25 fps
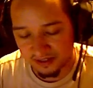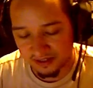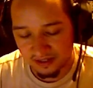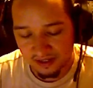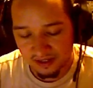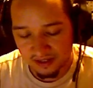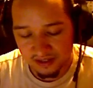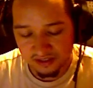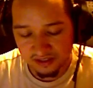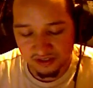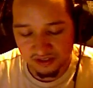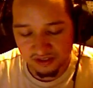
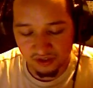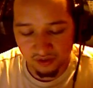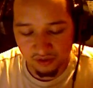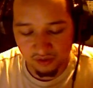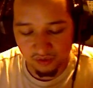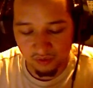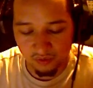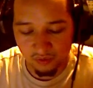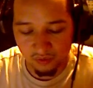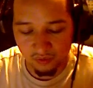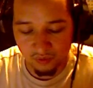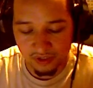So
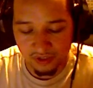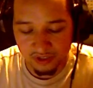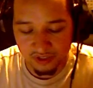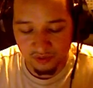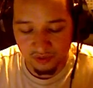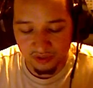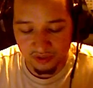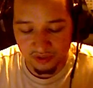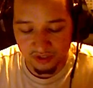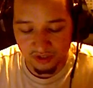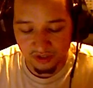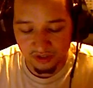what you
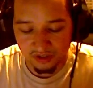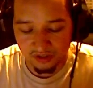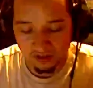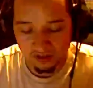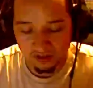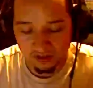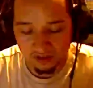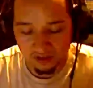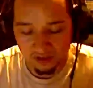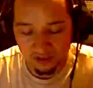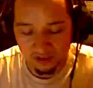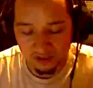would
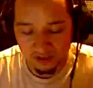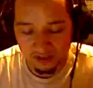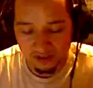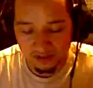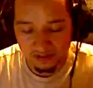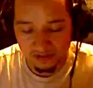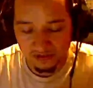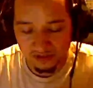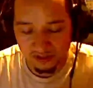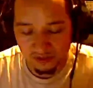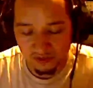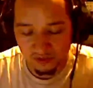call
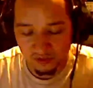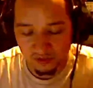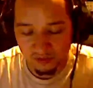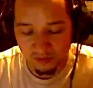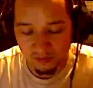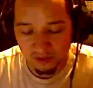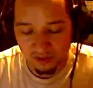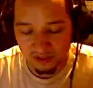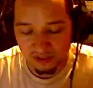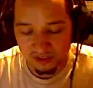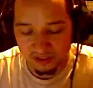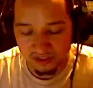this
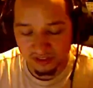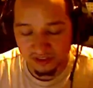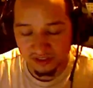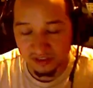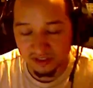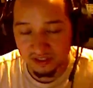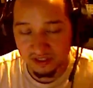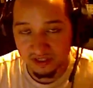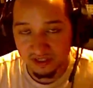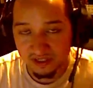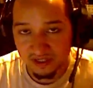Renball here